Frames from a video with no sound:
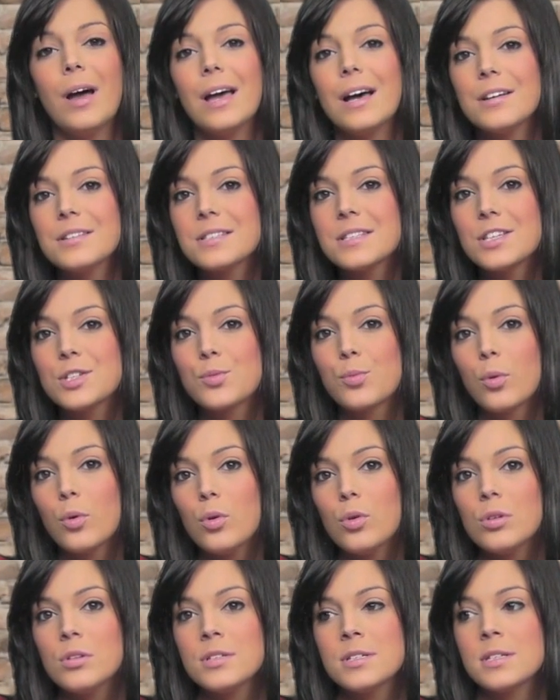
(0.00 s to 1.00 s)
why else this
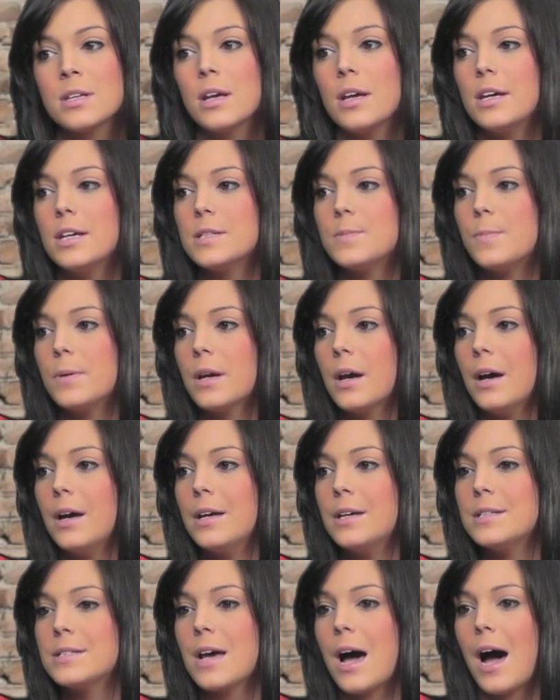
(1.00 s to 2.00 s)
rules? Is
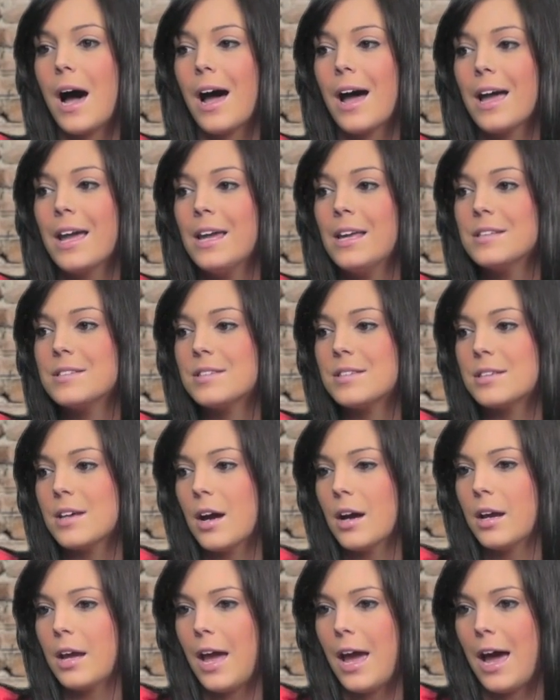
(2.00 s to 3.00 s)
because I
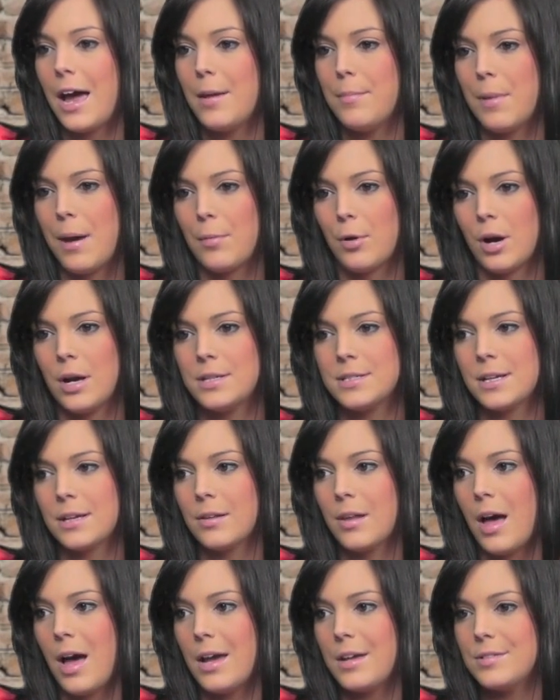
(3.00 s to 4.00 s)
suck at memorizing
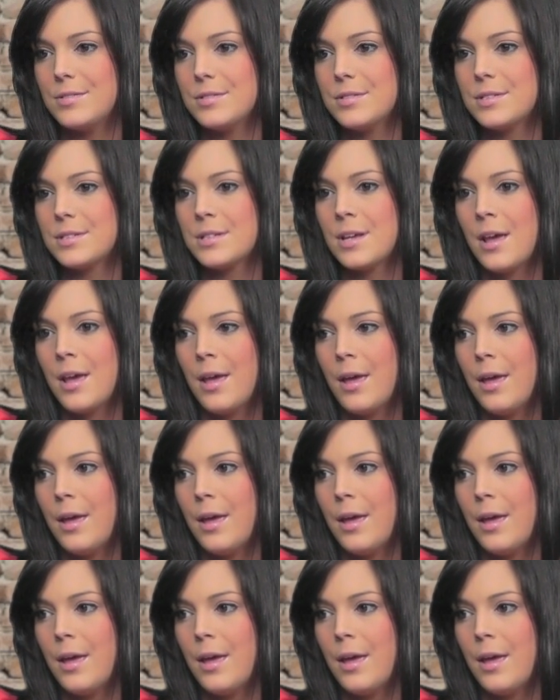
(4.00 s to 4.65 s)
lines.